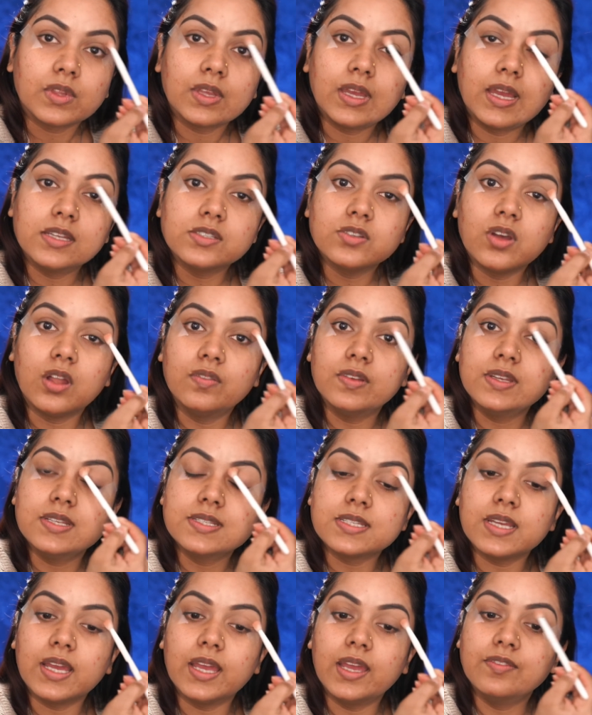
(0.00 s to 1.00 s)
As
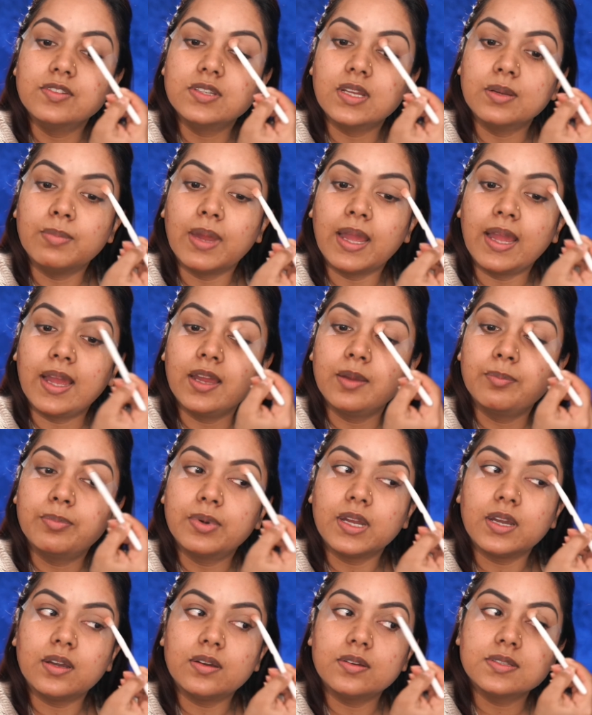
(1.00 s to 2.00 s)
always, I have done my
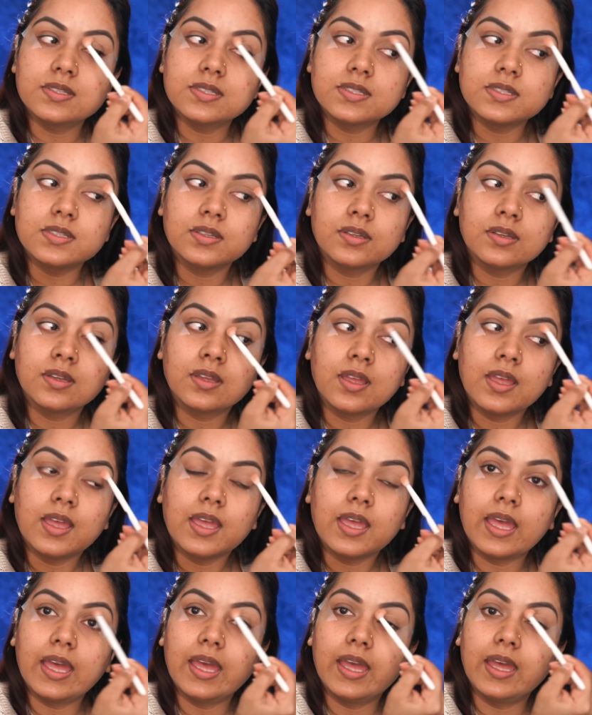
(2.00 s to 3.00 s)
eyebrows
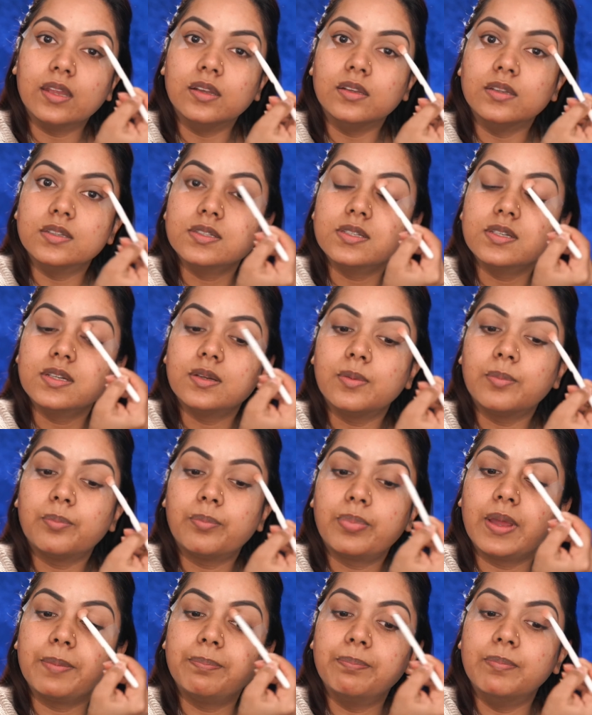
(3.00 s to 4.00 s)
and
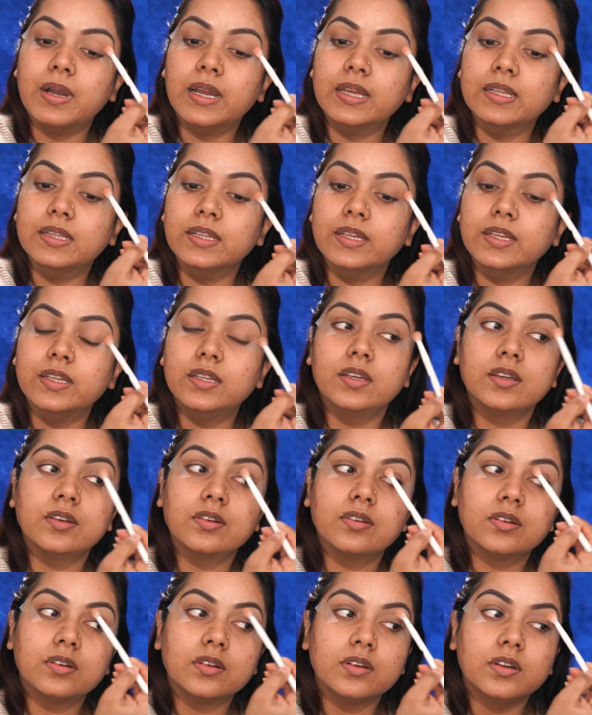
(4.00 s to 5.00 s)
prepped my lid
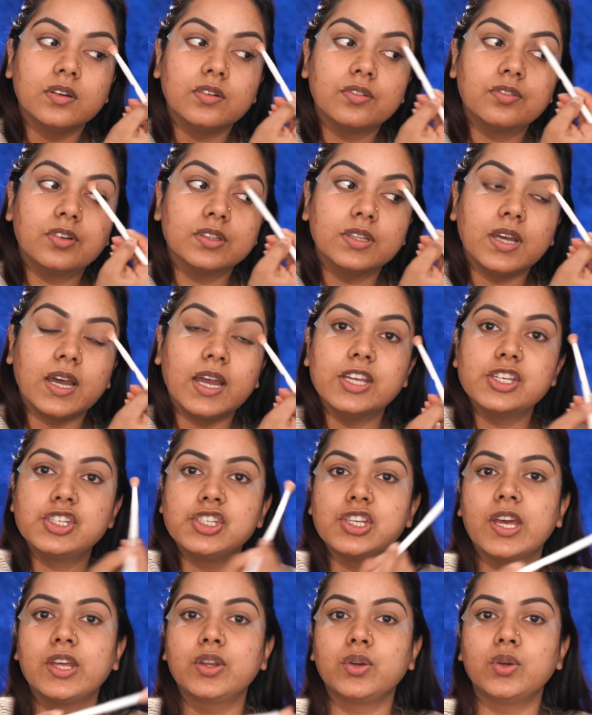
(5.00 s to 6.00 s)
for the
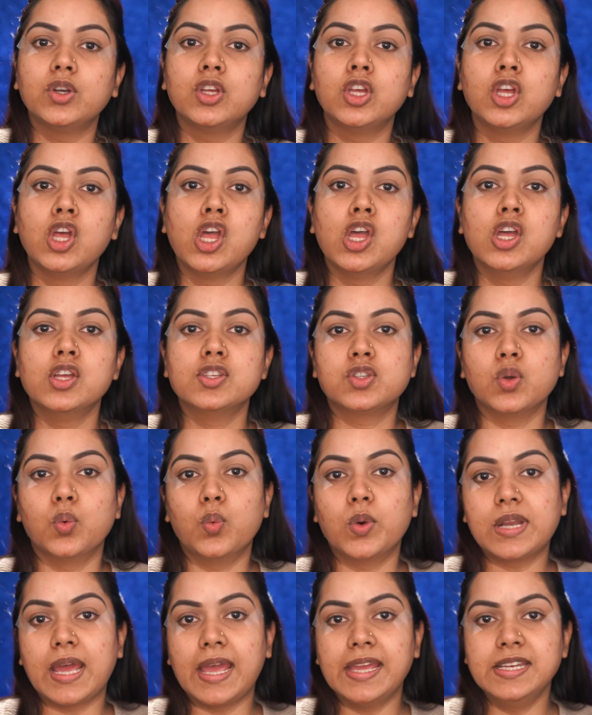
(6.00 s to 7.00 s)
eyeshadow. So
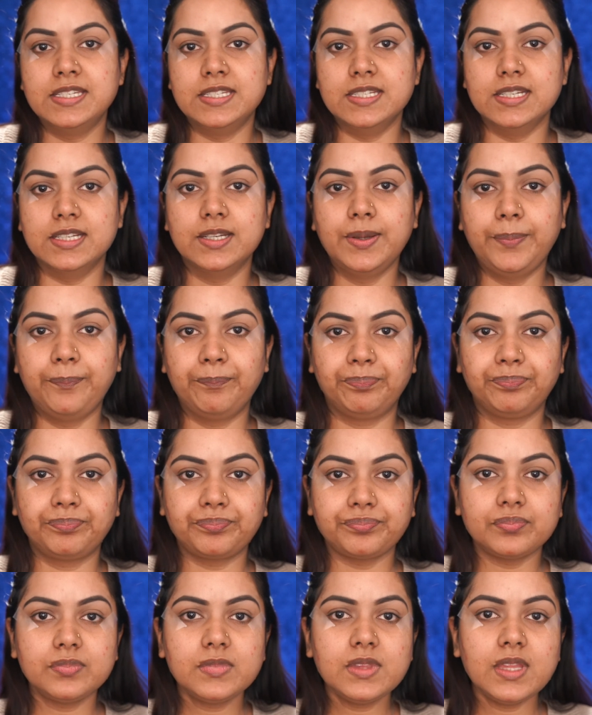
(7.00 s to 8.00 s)
what I did,
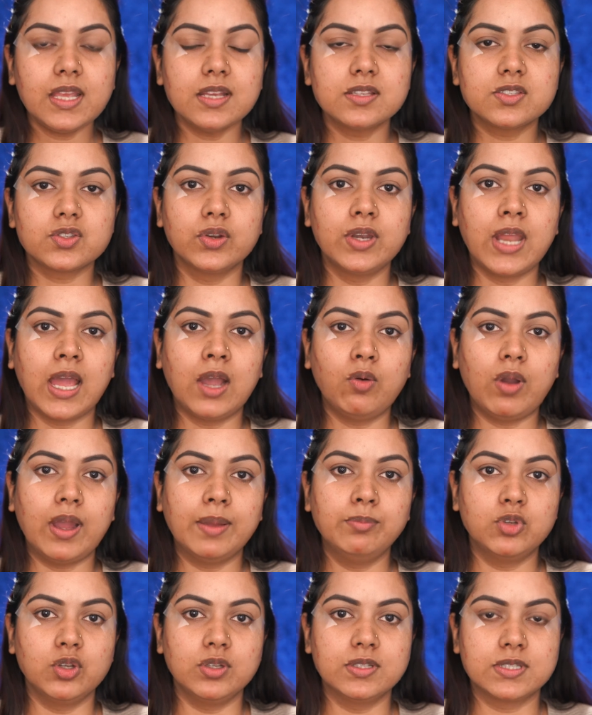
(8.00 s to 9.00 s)
so now
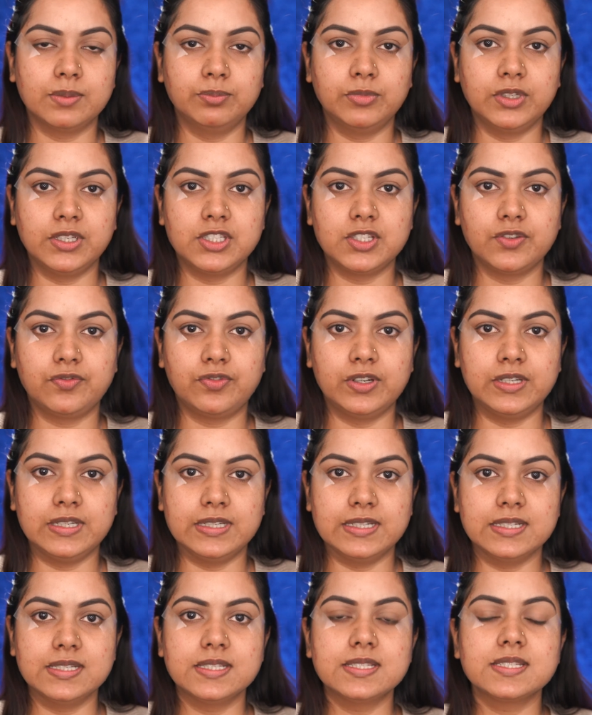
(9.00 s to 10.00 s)
I'm doing something different,
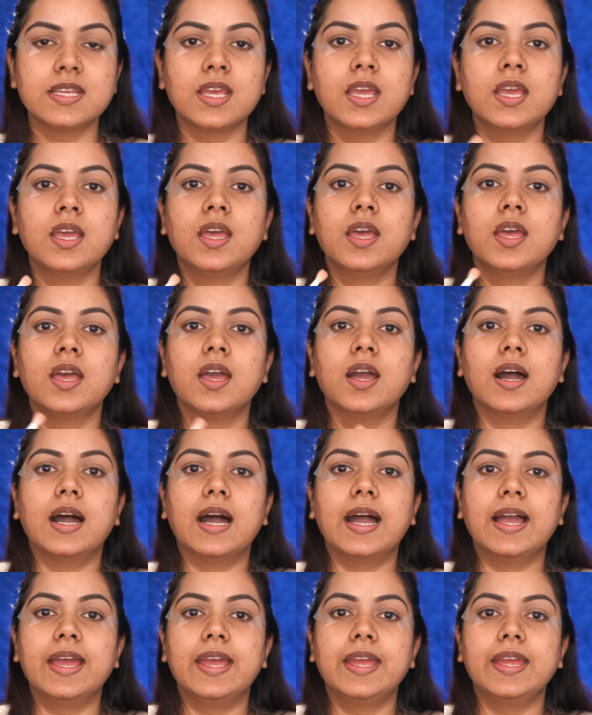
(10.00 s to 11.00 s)
is
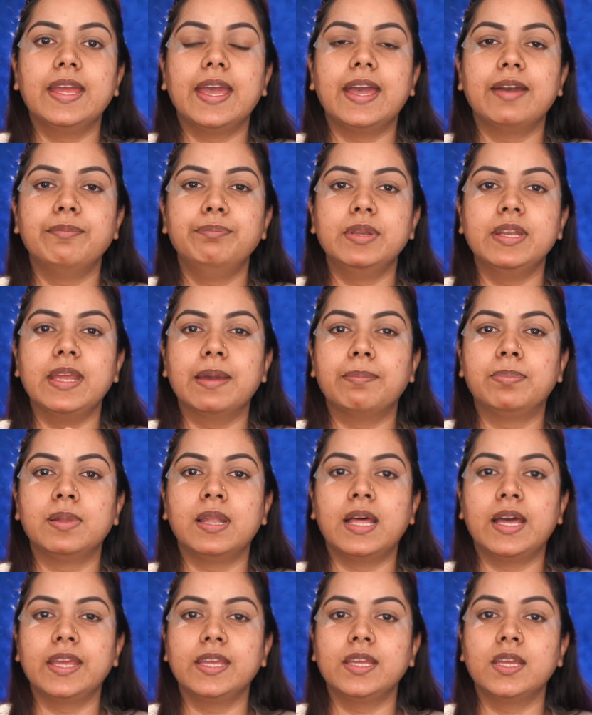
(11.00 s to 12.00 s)
I have been
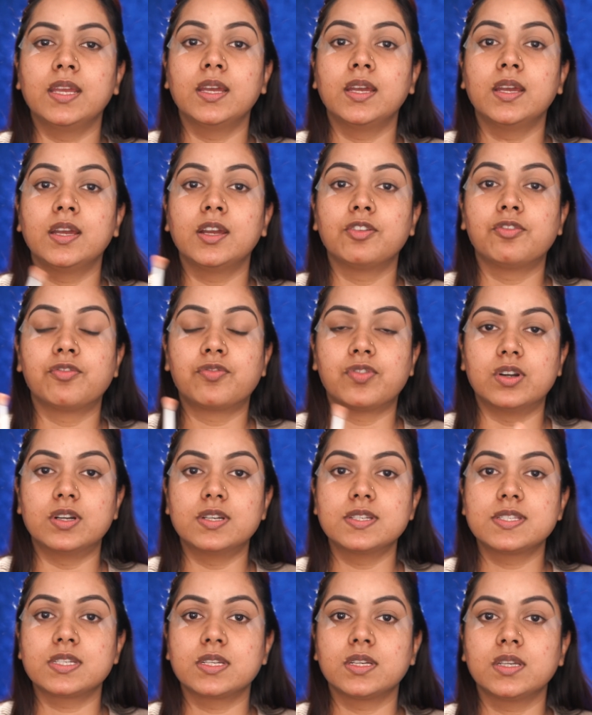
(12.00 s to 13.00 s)
applying
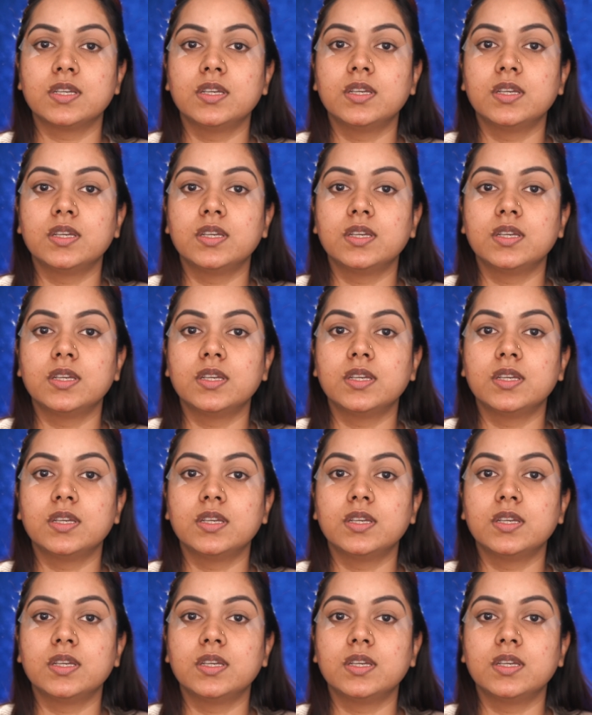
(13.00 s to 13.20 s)
first